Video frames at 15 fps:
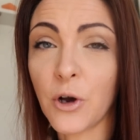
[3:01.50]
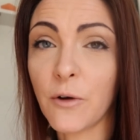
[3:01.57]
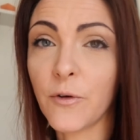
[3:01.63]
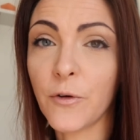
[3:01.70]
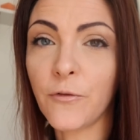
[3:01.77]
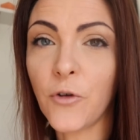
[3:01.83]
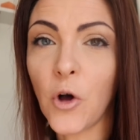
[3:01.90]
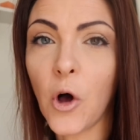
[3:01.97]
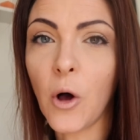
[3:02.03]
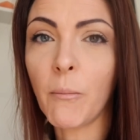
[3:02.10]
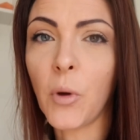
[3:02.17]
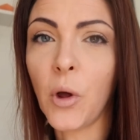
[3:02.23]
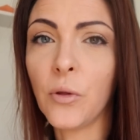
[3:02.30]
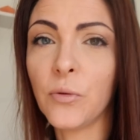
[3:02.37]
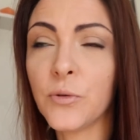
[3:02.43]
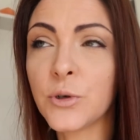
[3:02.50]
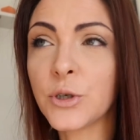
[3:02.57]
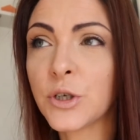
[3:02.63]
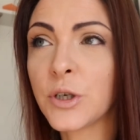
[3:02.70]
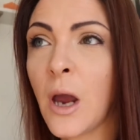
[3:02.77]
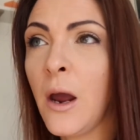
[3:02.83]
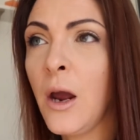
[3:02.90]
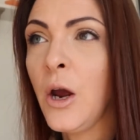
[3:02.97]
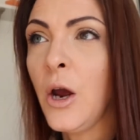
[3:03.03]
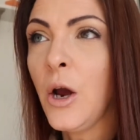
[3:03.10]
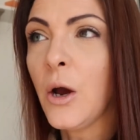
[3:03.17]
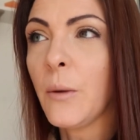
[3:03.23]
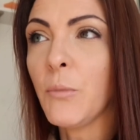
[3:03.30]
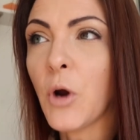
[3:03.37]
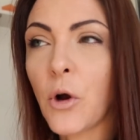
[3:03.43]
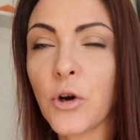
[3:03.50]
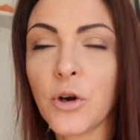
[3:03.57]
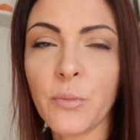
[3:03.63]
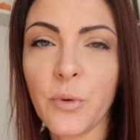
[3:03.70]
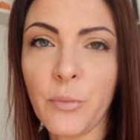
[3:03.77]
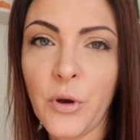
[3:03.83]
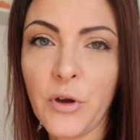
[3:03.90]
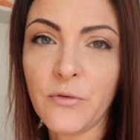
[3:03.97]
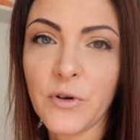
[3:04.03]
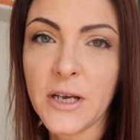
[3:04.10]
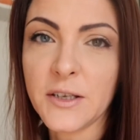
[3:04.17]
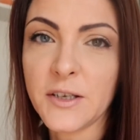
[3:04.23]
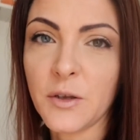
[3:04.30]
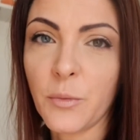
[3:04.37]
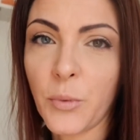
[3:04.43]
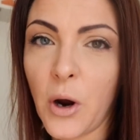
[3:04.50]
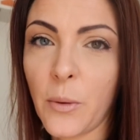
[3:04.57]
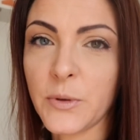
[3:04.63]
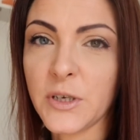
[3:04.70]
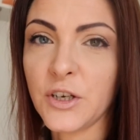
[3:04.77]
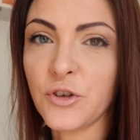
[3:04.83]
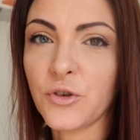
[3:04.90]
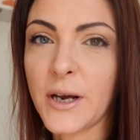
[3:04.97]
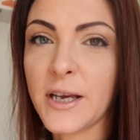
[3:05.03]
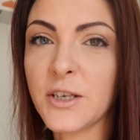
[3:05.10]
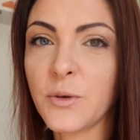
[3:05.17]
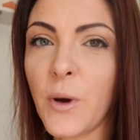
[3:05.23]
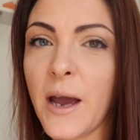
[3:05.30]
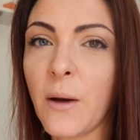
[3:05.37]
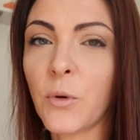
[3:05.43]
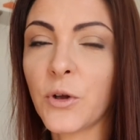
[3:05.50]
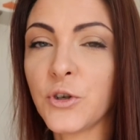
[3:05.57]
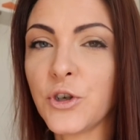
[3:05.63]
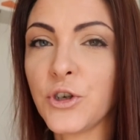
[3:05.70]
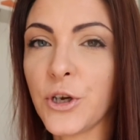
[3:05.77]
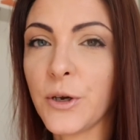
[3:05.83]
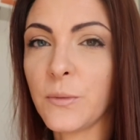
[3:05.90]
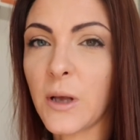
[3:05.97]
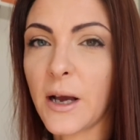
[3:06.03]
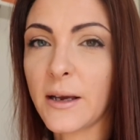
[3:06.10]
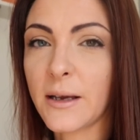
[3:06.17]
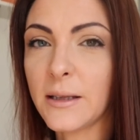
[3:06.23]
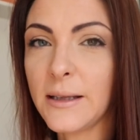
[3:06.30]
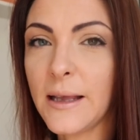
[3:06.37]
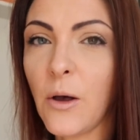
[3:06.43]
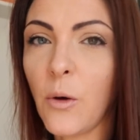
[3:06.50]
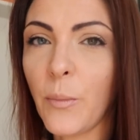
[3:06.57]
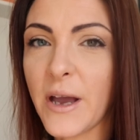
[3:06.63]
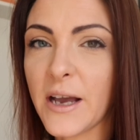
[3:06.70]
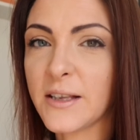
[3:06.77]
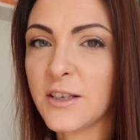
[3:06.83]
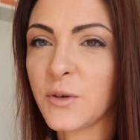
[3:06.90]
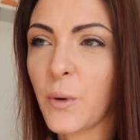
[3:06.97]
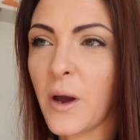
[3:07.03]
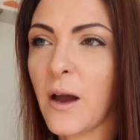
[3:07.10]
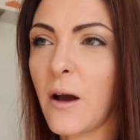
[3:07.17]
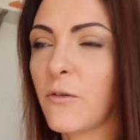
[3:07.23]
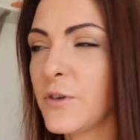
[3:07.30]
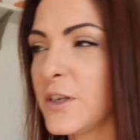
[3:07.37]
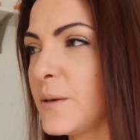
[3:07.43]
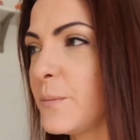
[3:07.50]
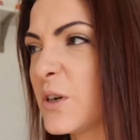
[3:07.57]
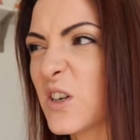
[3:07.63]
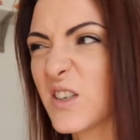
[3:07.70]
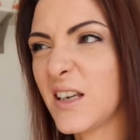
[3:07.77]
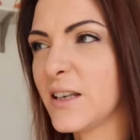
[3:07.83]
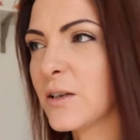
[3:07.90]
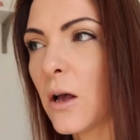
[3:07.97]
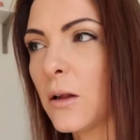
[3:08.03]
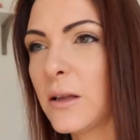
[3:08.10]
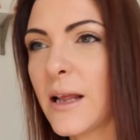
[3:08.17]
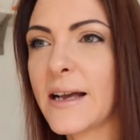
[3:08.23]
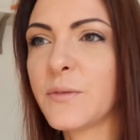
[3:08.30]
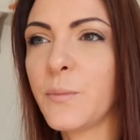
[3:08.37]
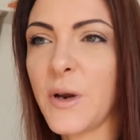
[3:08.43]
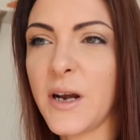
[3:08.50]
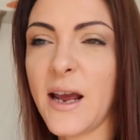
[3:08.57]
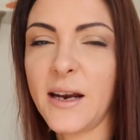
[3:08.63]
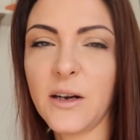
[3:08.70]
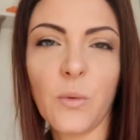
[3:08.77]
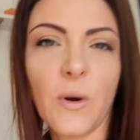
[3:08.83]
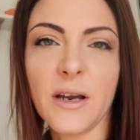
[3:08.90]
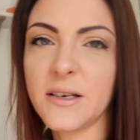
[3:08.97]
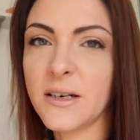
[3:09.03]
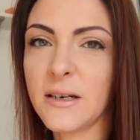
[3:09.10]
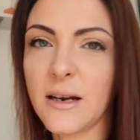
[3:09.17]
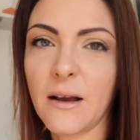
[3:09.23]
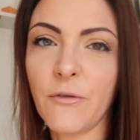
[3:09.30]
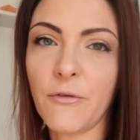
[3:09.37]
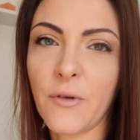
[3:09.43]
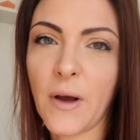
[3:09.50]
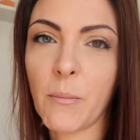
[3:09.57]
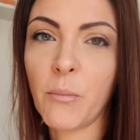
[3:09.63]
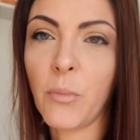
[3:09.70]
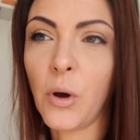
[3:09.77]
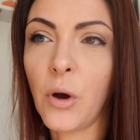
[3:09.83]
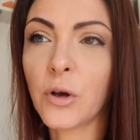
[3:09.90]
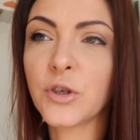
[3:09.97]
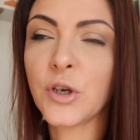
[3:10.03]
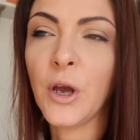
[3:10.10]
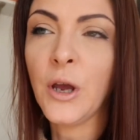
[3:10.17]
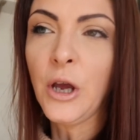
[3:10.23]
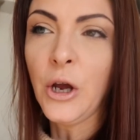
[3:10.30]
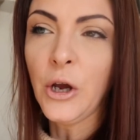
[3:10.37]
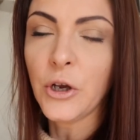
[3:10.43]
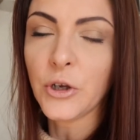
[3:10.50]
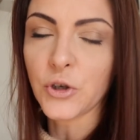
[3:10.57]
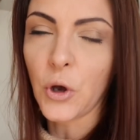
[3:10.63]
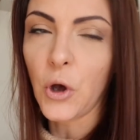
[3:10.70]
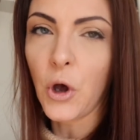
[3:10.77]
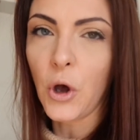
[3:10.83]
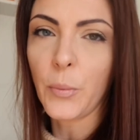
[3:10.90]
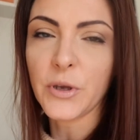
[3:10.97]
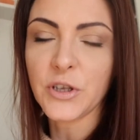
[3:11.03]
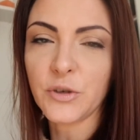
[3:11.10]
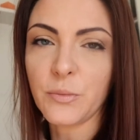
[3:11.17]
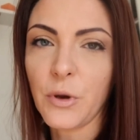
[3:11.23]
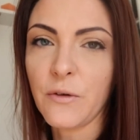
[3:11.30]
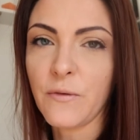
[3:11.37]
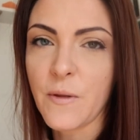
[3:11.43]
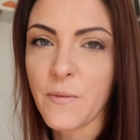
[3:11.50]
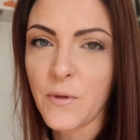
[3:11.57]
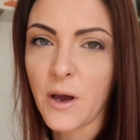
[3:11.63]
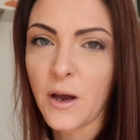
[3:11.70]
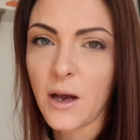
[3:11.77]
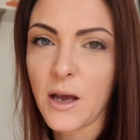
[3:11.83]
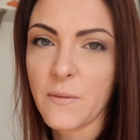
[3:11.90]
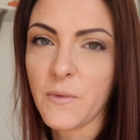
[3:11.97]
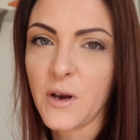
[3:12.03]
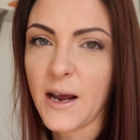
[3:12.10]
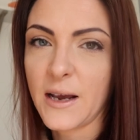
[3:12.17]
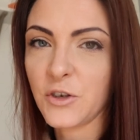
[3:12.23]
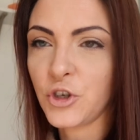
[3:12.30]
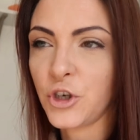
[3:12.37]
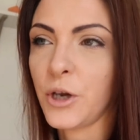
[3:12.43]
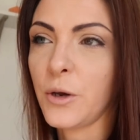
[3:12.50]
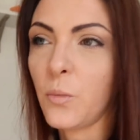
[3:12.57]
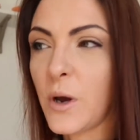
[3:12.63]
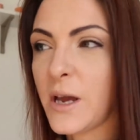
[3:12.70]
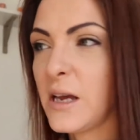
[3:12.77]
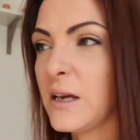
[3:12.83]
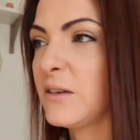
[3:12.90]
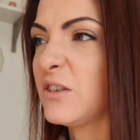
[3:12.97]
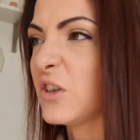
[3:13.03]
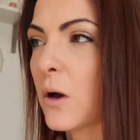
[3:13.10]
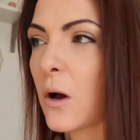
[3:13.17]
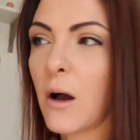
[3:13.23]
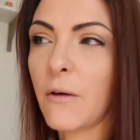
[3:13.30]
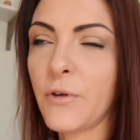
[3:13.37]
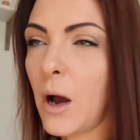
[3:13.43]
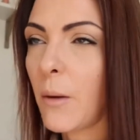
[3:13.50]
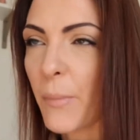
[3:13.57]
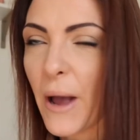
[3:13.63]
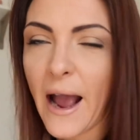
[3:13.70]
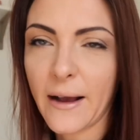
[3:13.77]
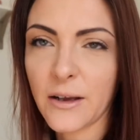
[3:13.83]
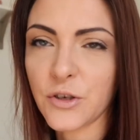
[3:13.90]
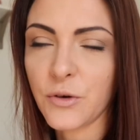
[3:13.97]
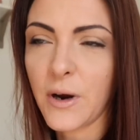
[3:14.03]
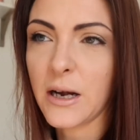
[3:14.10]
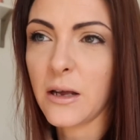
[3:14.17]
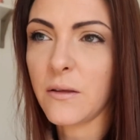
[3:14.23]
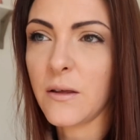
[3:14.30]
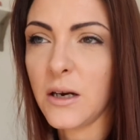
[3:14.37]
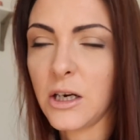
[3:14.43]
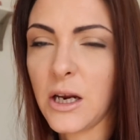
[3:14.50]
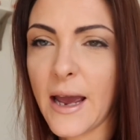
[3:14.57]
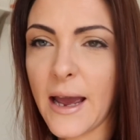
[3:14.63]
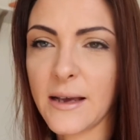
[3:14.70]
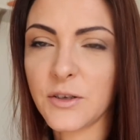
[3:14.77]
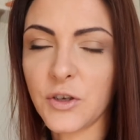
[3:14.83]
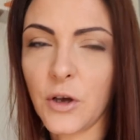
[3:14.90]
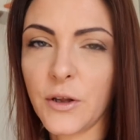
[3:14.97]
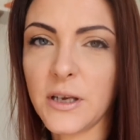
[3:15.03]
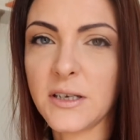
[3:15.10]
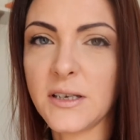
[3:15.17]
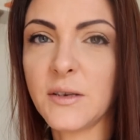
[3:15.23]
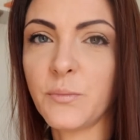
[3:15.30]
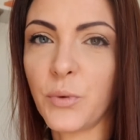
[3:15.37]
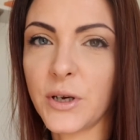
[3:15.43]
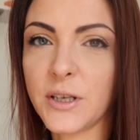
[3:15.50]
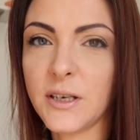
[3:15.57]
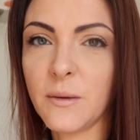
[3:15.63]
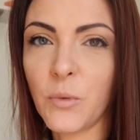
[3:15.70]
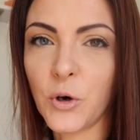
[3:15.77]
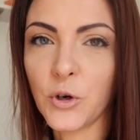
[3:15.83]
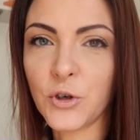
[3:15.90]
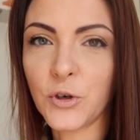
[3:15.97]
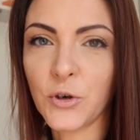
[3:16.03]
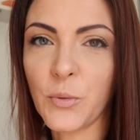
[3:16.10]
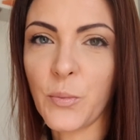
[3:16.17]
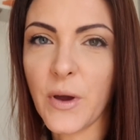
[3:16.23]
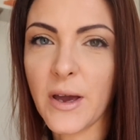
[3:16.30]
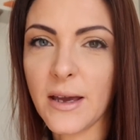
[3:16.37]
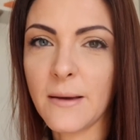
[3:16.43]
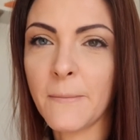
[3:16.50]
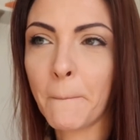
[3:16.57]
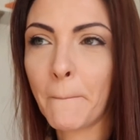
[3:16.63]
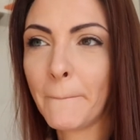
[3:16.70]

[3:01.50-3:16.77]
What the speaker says: over 4 months. I'm not going to be moving into the property straight away. I want to do like a little bit to it, obviously, because it's all last minute anyway. I didn't have a van booked, so hoping to move in there in the next 2 weeks. So I've not packed or anything yet, so this is pretty much going to be